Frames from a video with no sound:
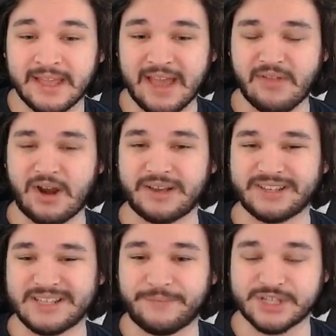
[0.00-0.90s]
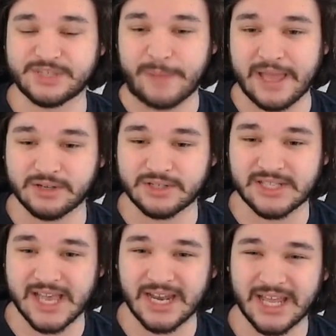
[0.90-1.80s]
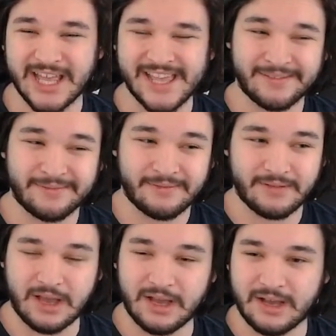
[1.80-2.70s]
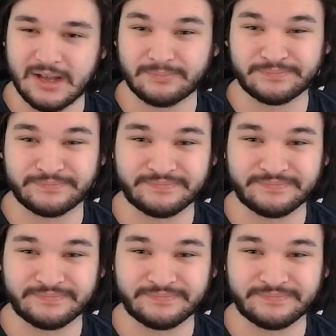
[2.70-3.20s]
And then, honestly, for Spider's Den, um,